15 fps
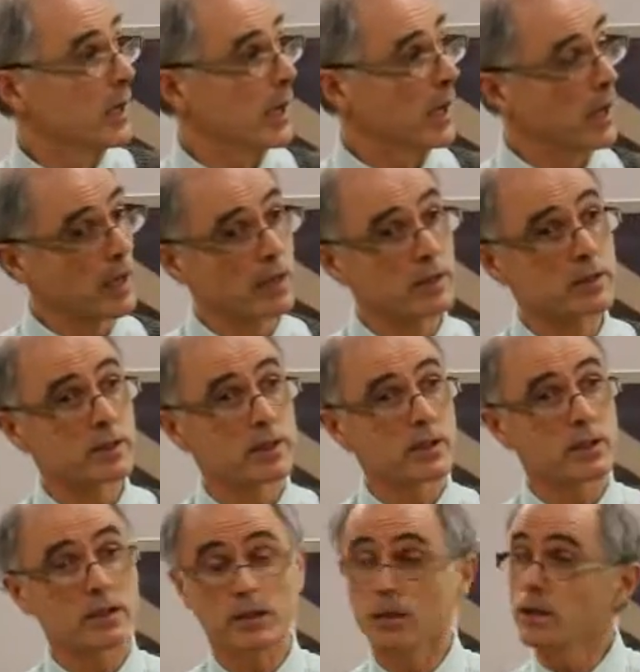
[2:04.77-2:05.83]
And
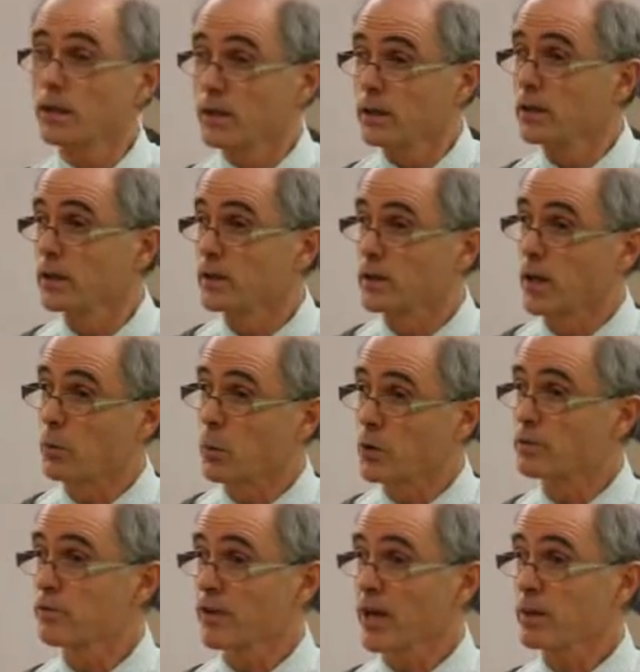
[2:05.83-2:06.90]

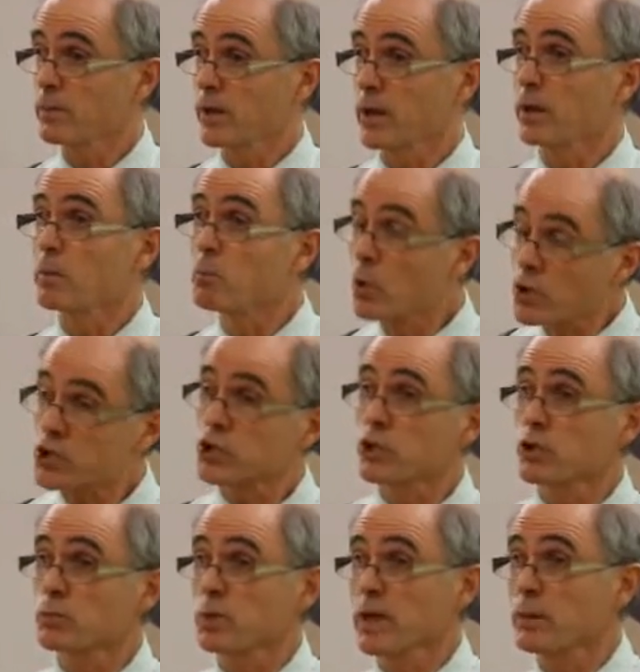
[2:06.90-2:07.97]
one family, most of
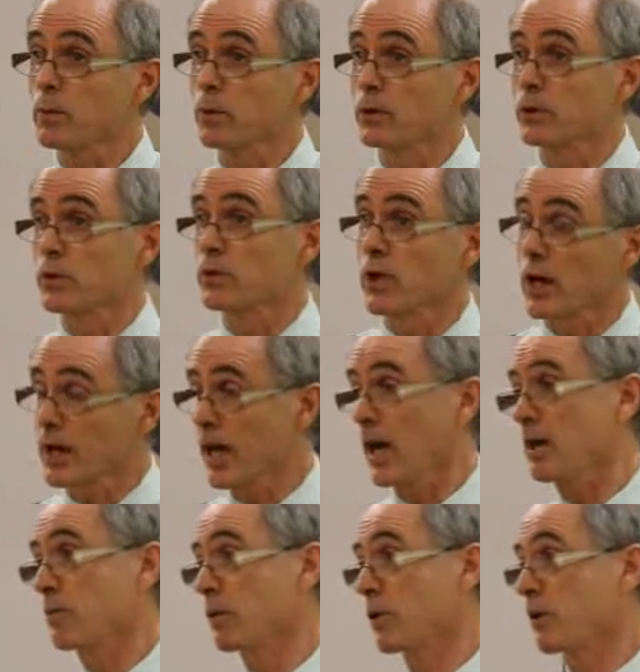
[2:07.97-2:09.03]
those people do not
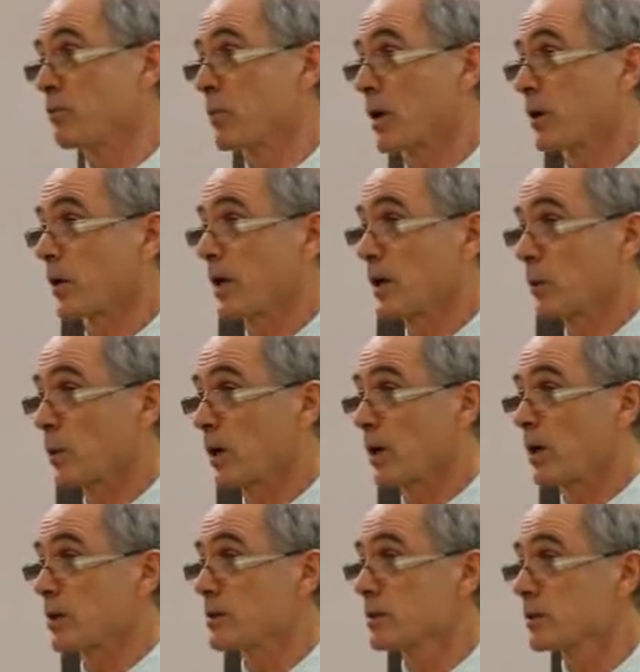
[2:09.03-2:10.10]
have a grave marker anywhere
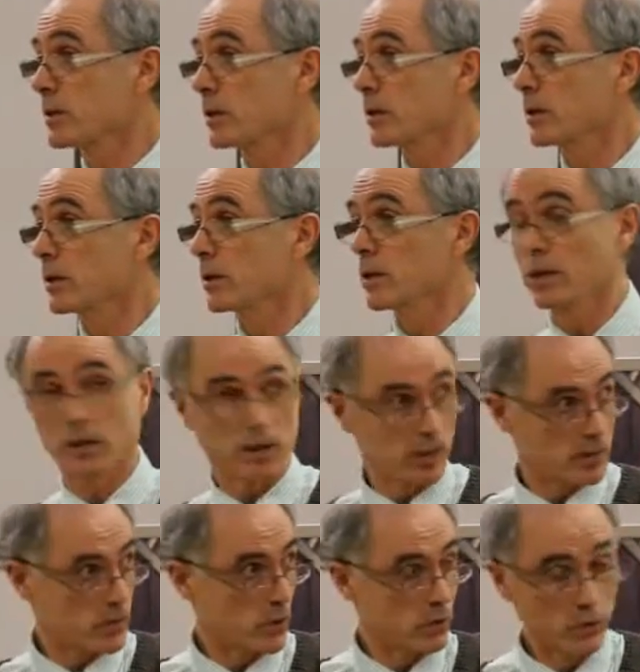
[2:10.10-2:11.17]
else.
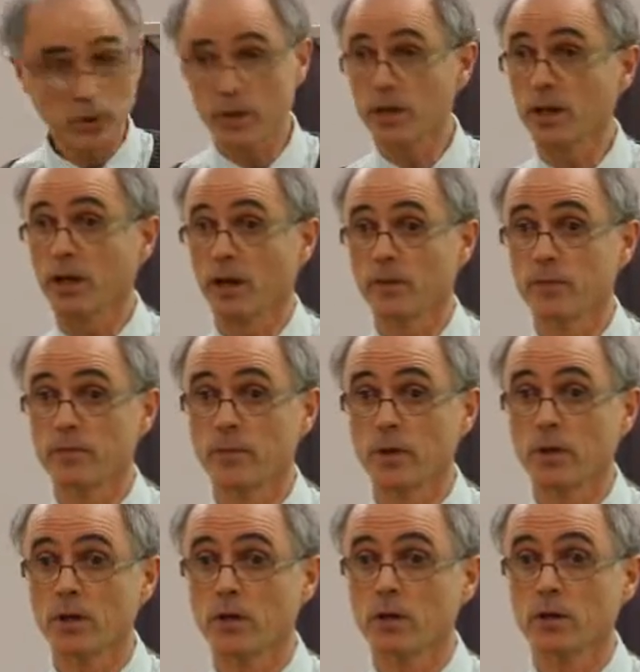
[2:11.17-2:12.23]
It's only there.
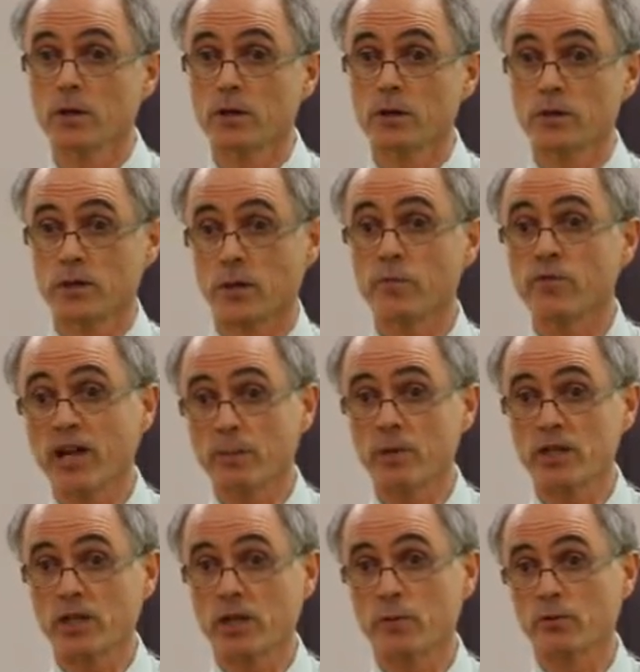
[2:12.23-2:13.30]
Some
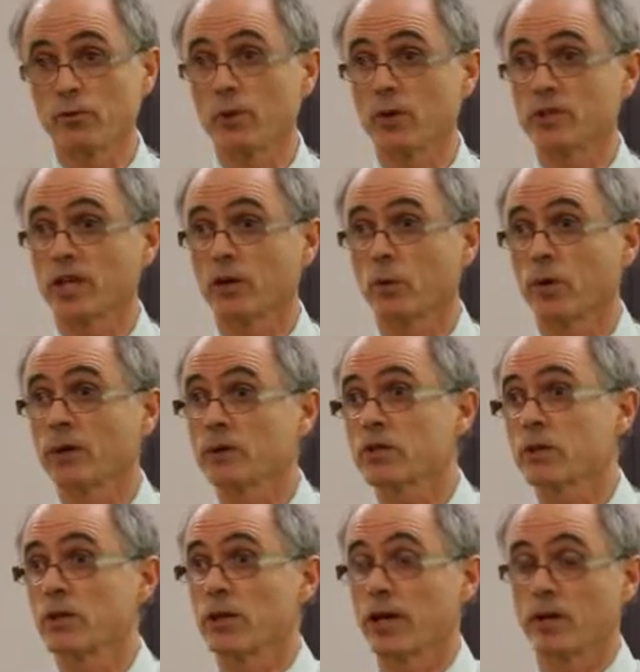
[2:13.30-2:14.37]
families come from outside
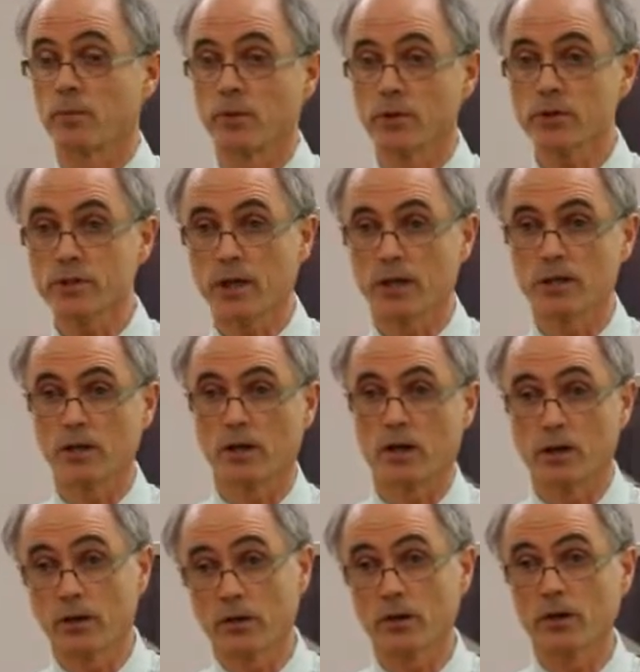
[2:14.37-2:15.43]
Windsonger on a birthday to
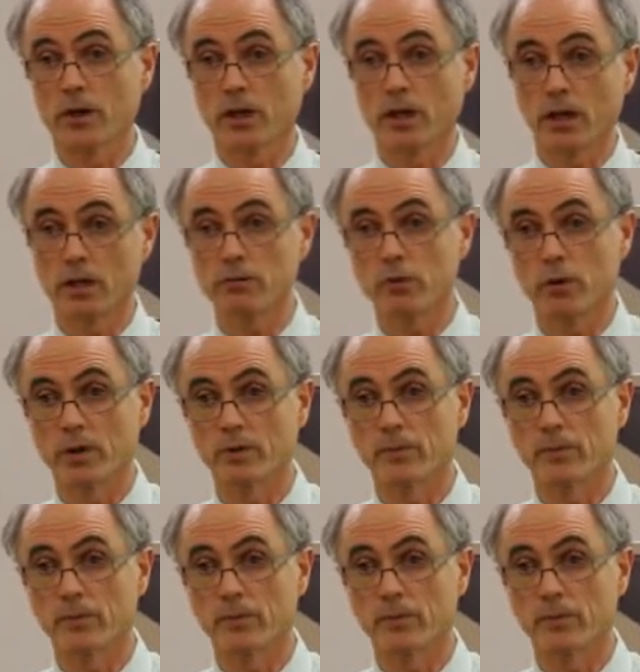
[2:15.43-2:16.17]
honor a loved one.